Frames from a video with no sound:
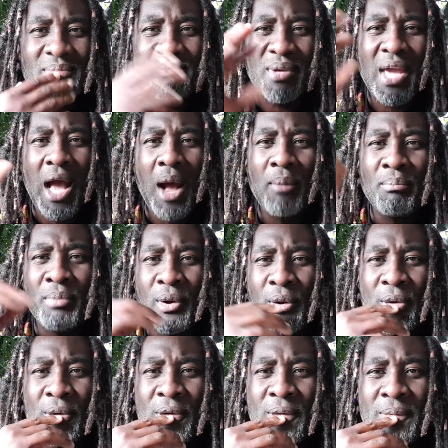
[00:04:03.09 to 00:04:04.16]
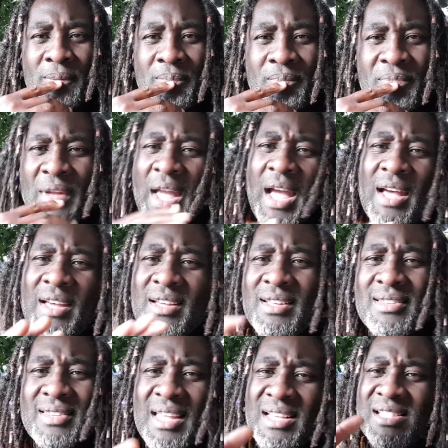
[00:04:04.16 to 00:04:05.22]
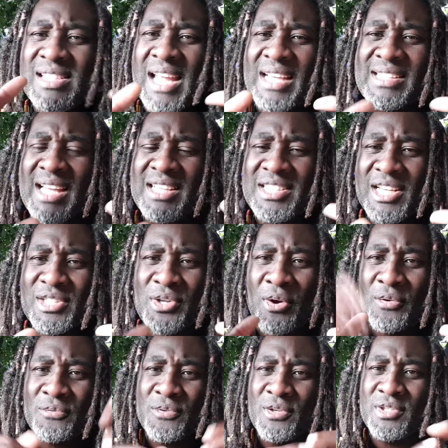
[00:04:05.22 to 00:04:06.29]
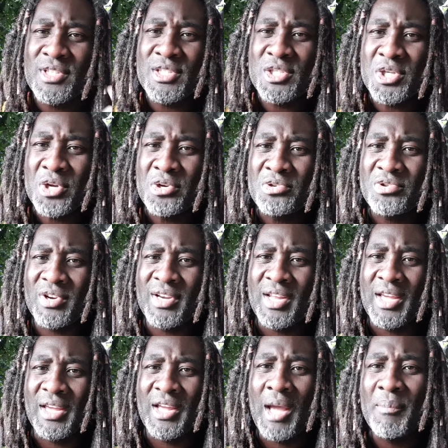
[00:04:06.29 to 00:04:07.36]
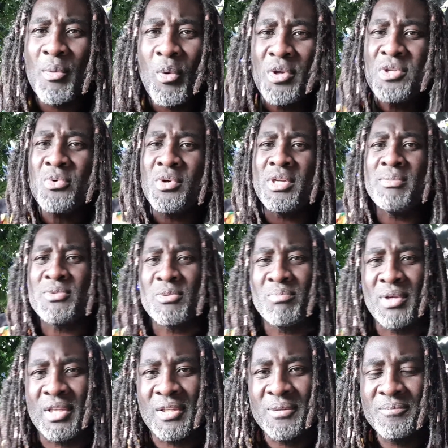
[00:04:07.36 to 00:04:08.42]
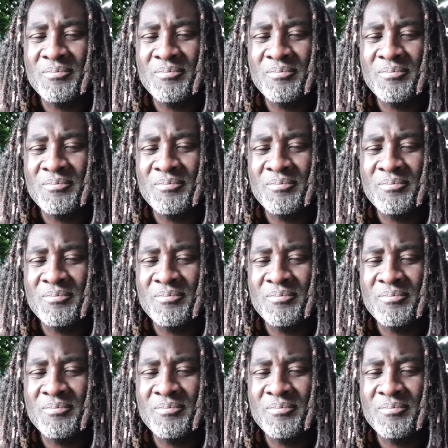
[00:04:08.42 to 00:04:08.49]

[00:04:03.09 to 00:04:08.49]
Be humble. Things like that just confuses children, eh? I mean, what do you want them to be?